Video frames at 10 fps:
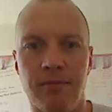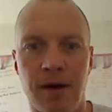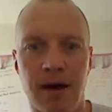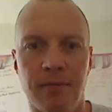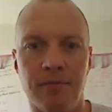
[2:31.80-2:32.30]

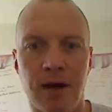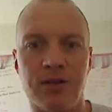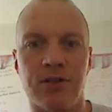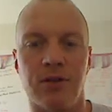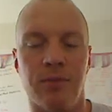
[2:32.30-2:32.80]
my
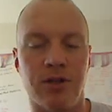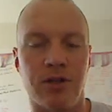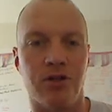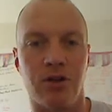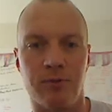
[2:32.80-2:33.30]

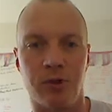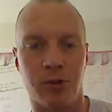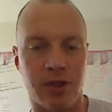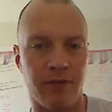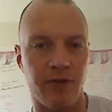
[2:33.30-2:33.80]
musculature,
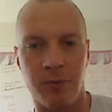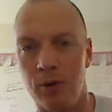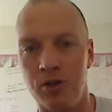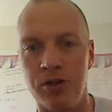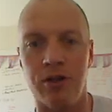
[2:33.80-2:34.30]
specifically
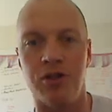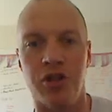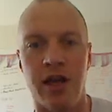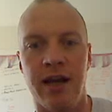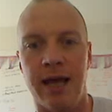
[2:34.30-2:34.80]
posterior
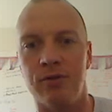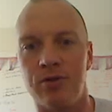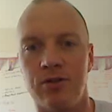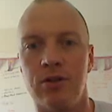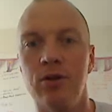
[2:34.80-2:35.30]
chain,
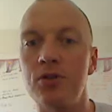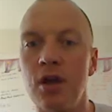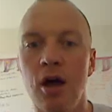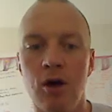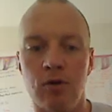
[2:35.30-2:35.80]
hamstrings,
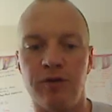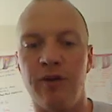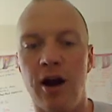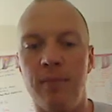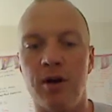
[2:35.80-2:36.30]
glutes, was
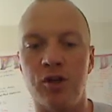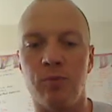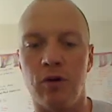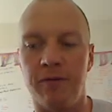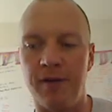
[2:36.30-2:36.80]
firing much
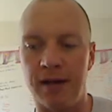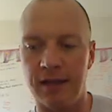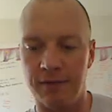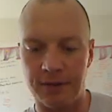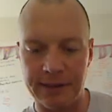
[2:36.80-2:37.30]
more
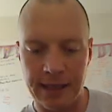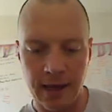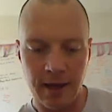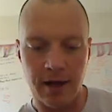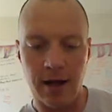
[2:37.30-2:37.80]
effectively
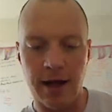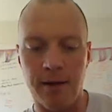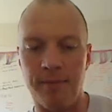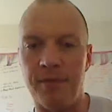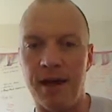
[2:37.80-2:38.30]

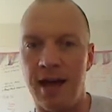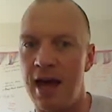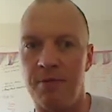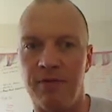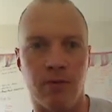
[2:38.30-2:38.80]
than it
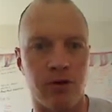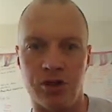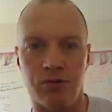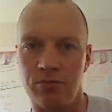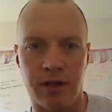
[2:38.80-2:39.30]
had before.
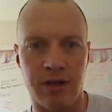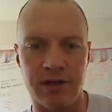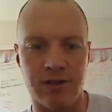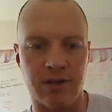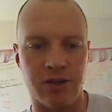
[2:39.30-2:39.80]
It
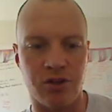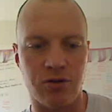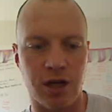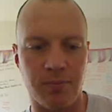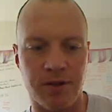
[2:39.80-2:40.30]
instantly
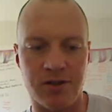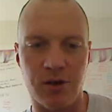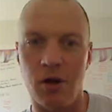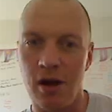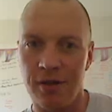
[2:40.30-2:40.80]
struck me.
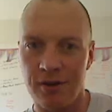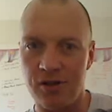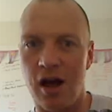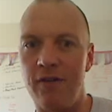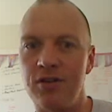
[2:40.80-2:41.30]
So
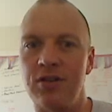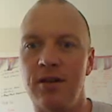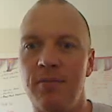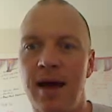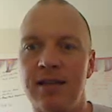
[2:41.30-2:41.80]
there's
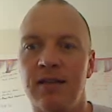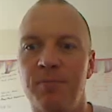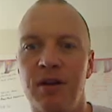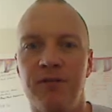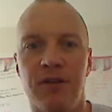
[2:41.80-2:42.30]
obviously a
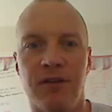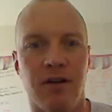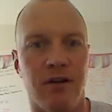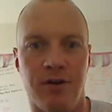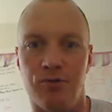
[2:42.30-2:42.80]
massive benefit
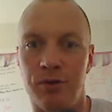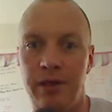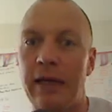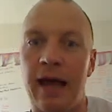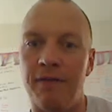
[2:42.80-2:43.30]
there, and you
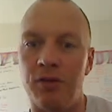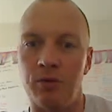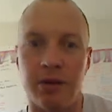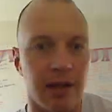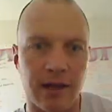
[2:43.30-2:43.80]
really didn't have to
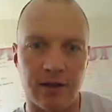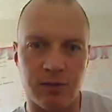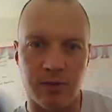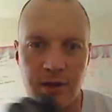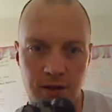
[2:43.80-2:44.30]
do anything
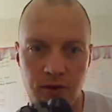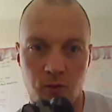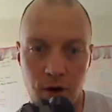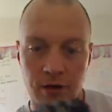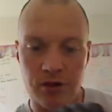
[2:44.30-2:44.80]
else other
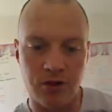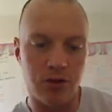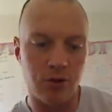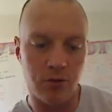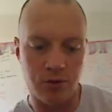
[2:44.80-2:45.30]
than wear these
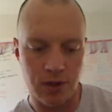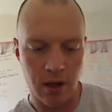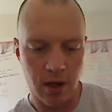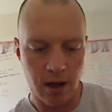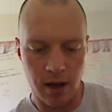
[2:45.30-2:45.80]
shoes.
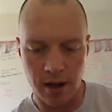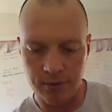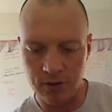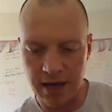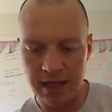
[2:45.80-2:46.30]

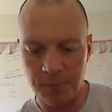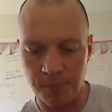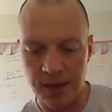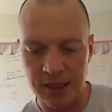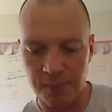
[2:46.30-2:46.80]
So
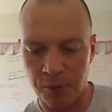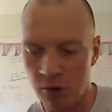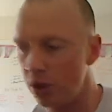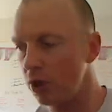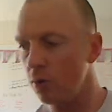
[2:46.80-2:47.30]
that's a
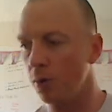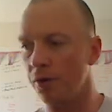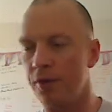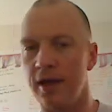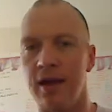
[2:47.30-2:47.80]
pretty
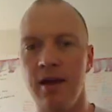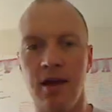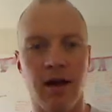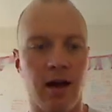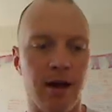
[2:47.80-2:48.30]
cool thing,
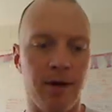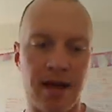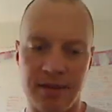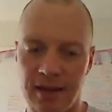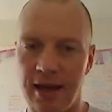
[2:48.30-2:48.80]
and
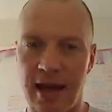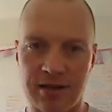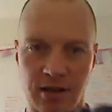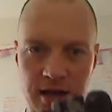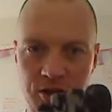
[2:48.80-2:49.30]
I think it
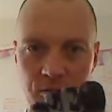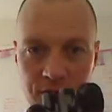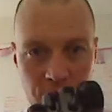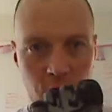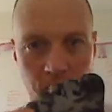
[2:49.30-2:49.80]
has a lot to do
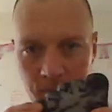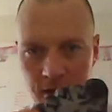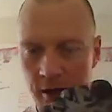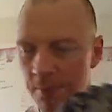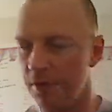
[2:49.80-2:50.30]
with the
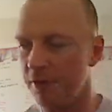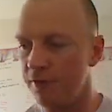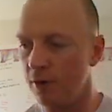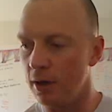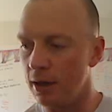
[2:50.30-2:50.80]
opening up of the
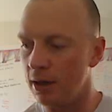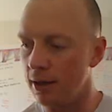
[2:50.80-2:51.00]
foot.